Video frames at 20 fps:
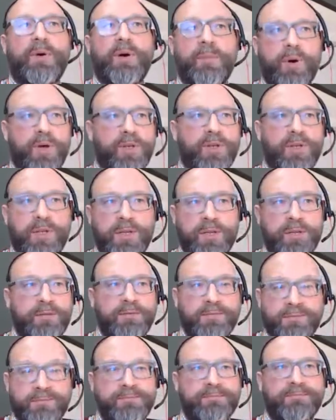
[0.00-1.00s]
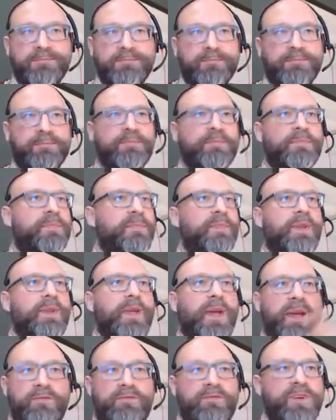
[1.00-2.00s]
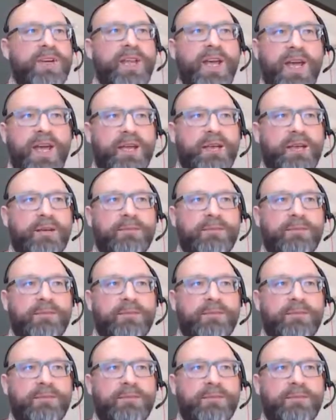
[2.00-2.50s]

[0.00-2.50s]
model every day.